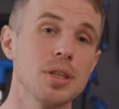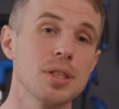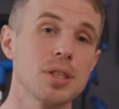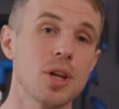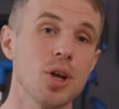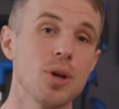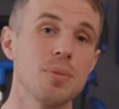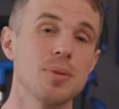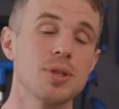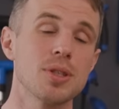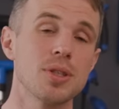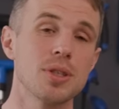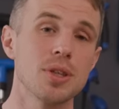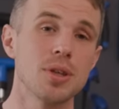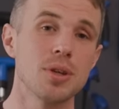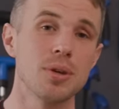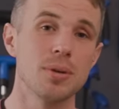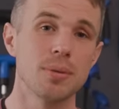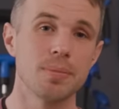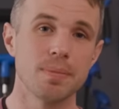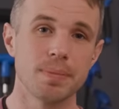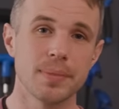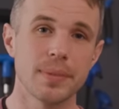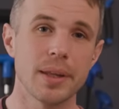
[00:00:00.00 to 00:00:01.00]
the slopes
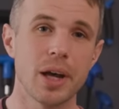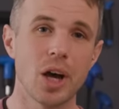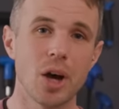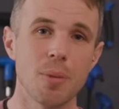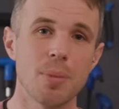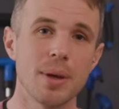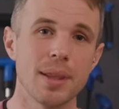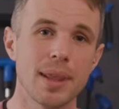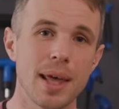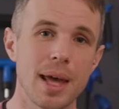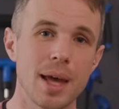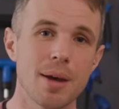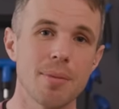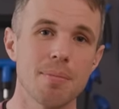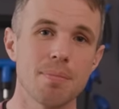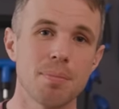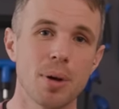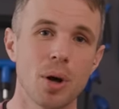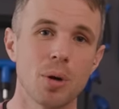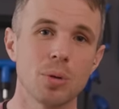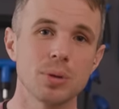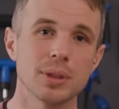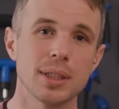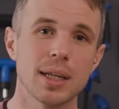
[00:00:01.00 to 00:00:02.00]
soon. I'll be there,
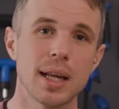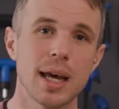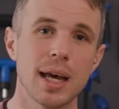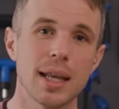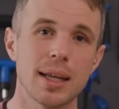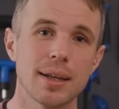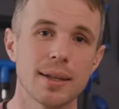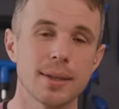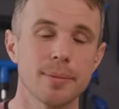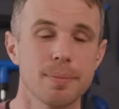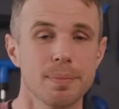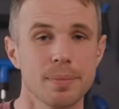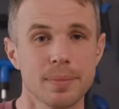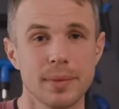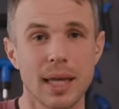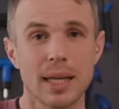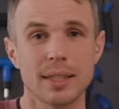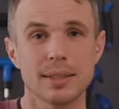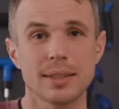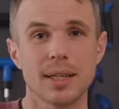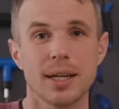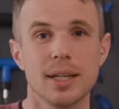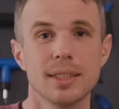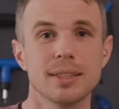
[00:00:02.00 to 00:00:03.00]
poles in hand.
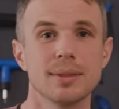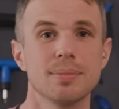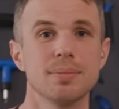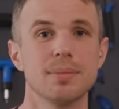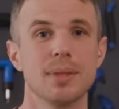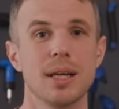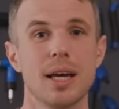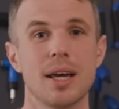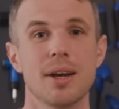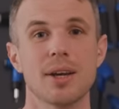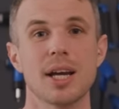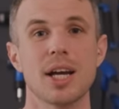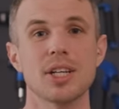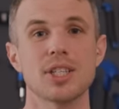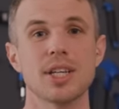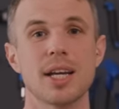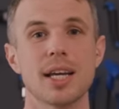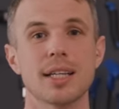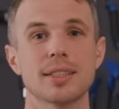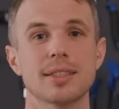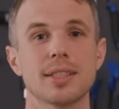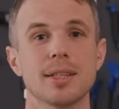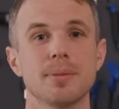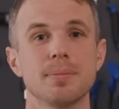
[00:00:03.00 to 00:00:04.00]
Thanks guys, and I'll catch you
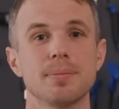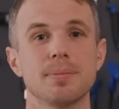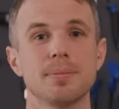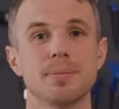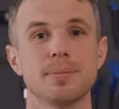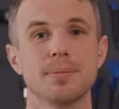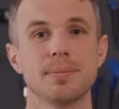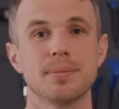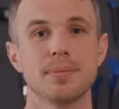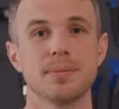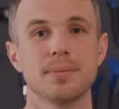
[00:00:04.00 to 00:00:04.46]
next time.